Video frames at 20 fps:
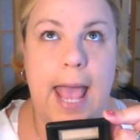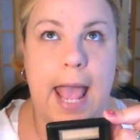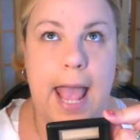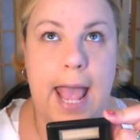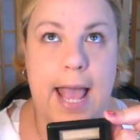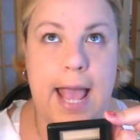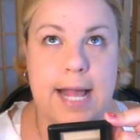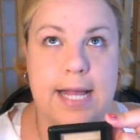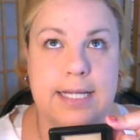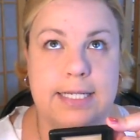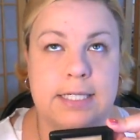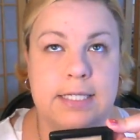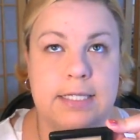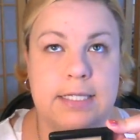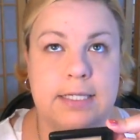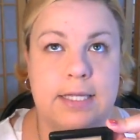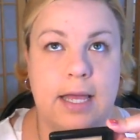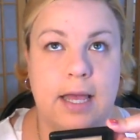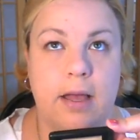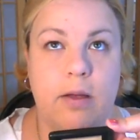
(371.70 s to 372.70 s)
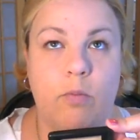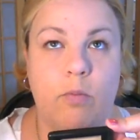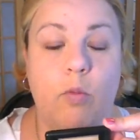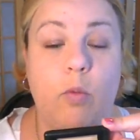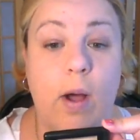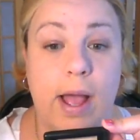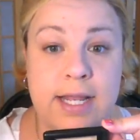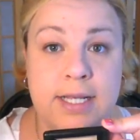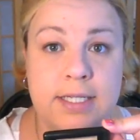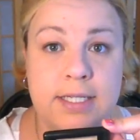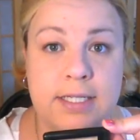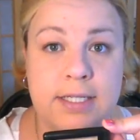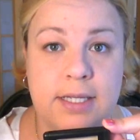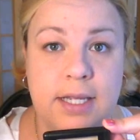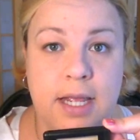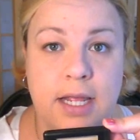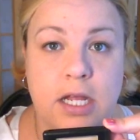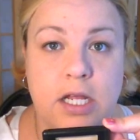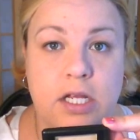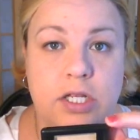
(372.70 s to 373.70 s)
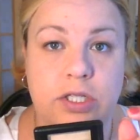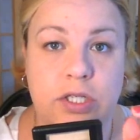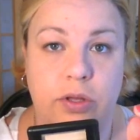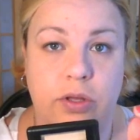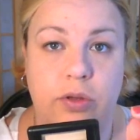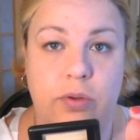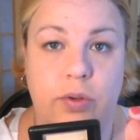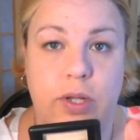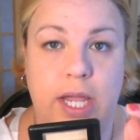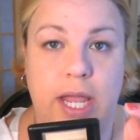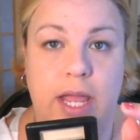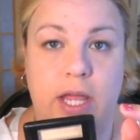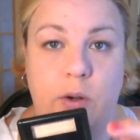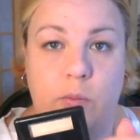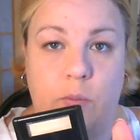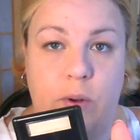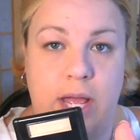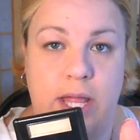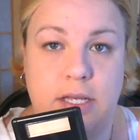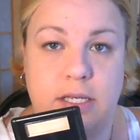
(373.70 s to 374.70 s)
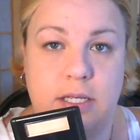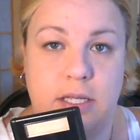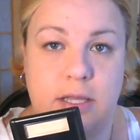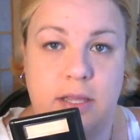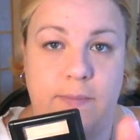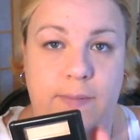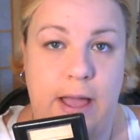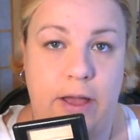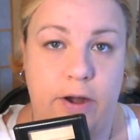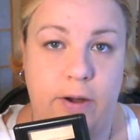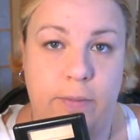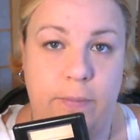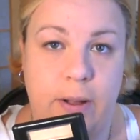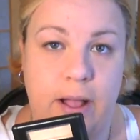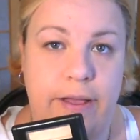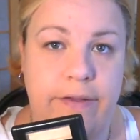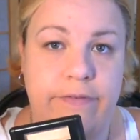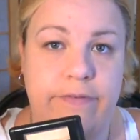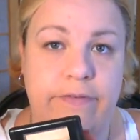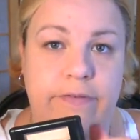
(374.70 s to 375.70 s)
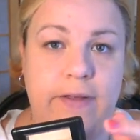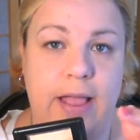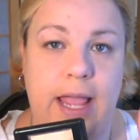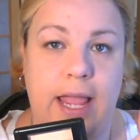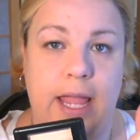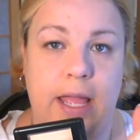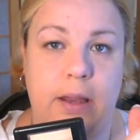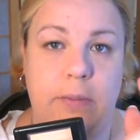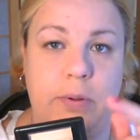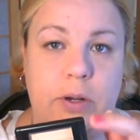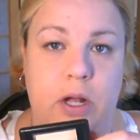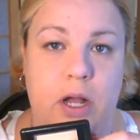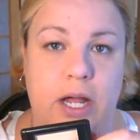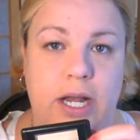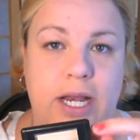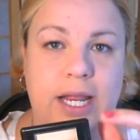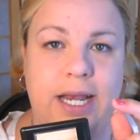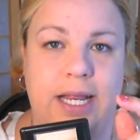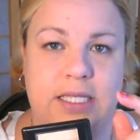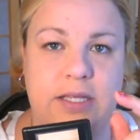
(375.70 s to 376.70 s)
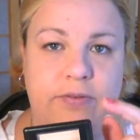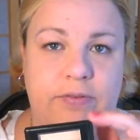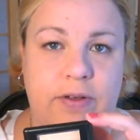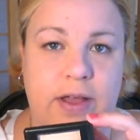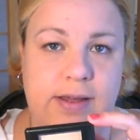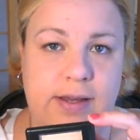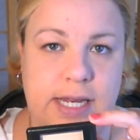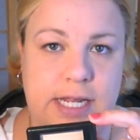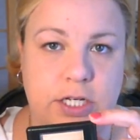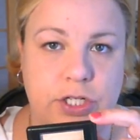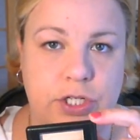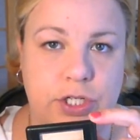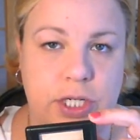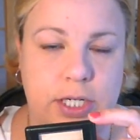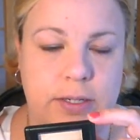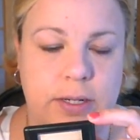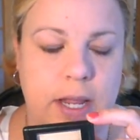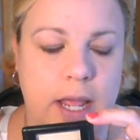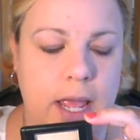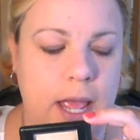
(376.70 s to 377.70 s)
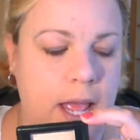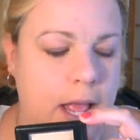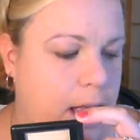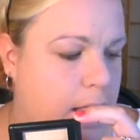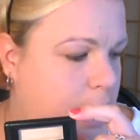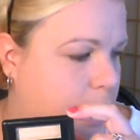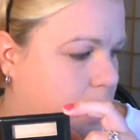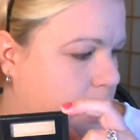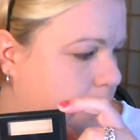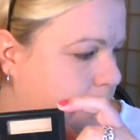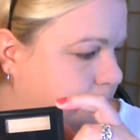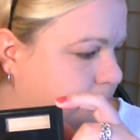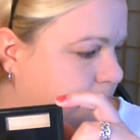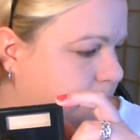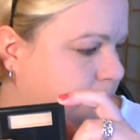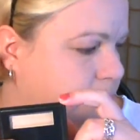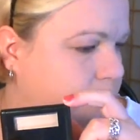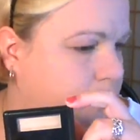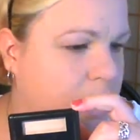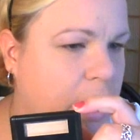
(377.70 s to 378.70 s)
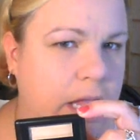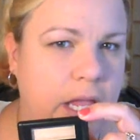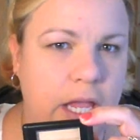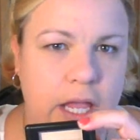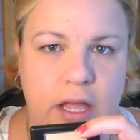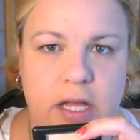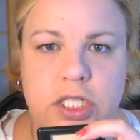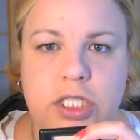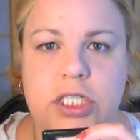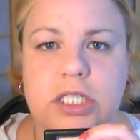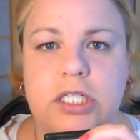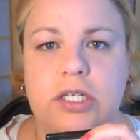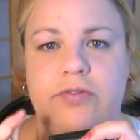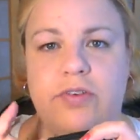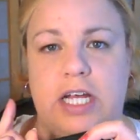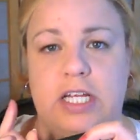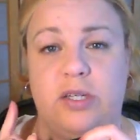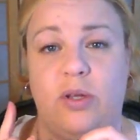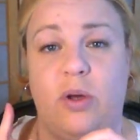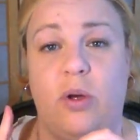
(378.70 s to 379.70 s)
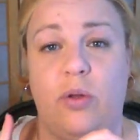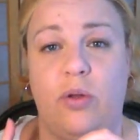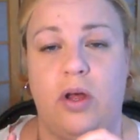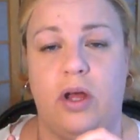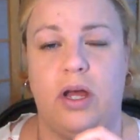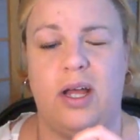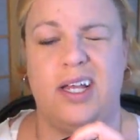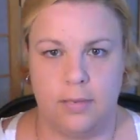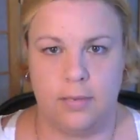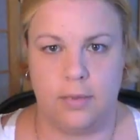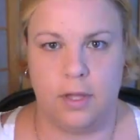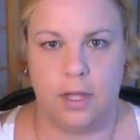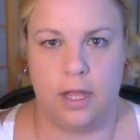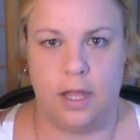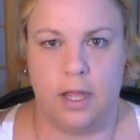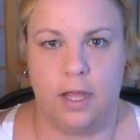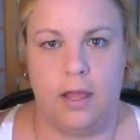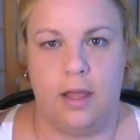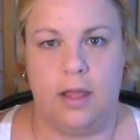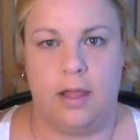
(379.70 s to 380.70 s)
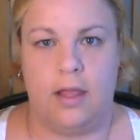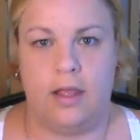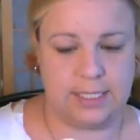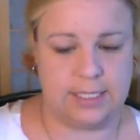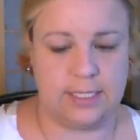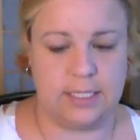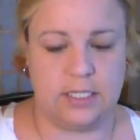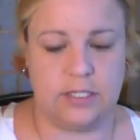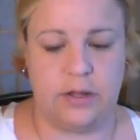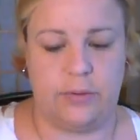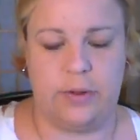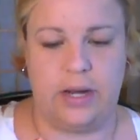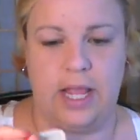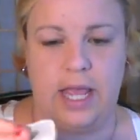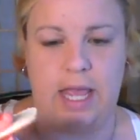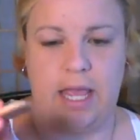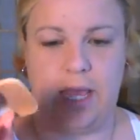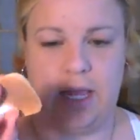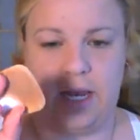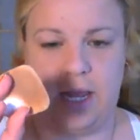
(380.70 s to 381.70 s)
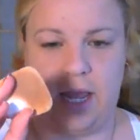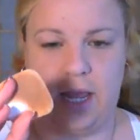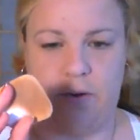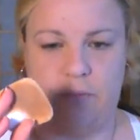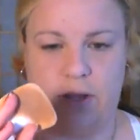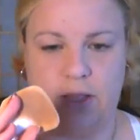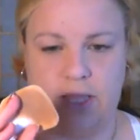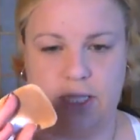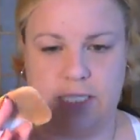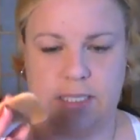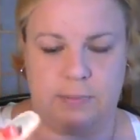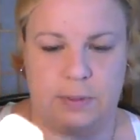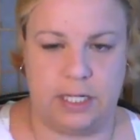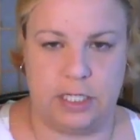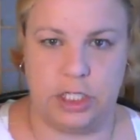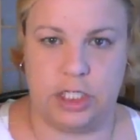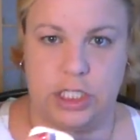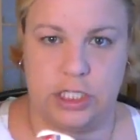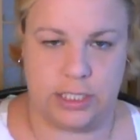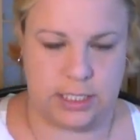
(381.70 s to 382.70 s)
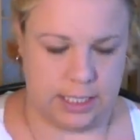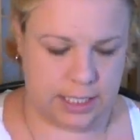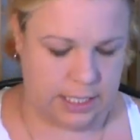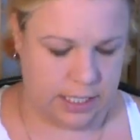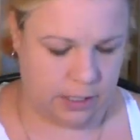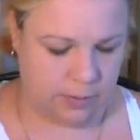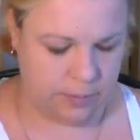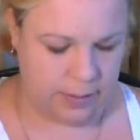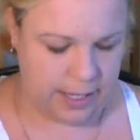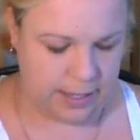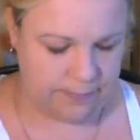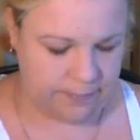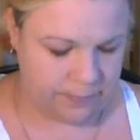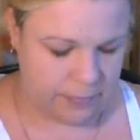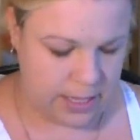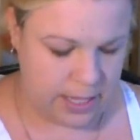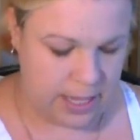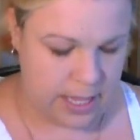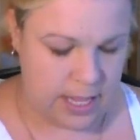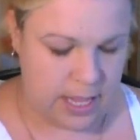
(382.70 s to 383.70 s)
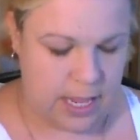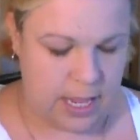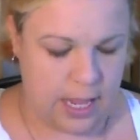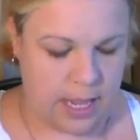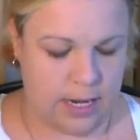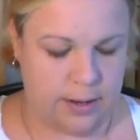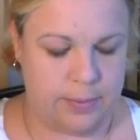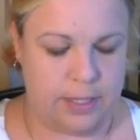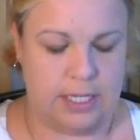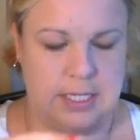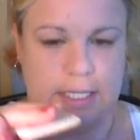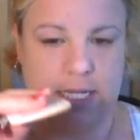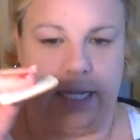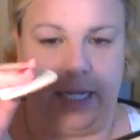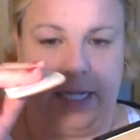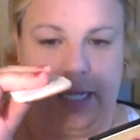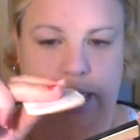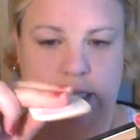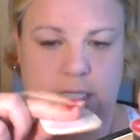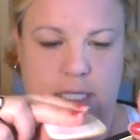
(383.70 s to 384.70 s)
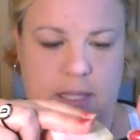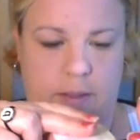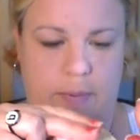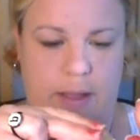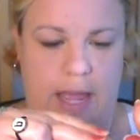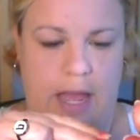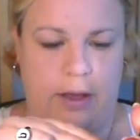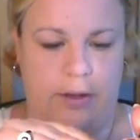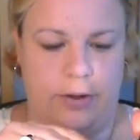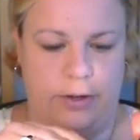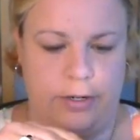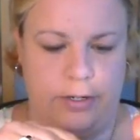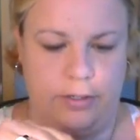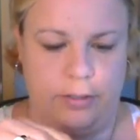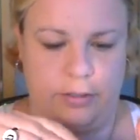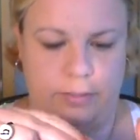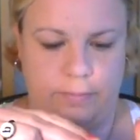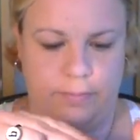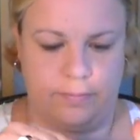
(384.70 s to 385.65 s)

as wet. So you can wet the powder puff and put it on and it's a foundation. Actually, if you guys hold on. So I went ahead and wet the sponge just a little bit. And I'm going to take it into the powder.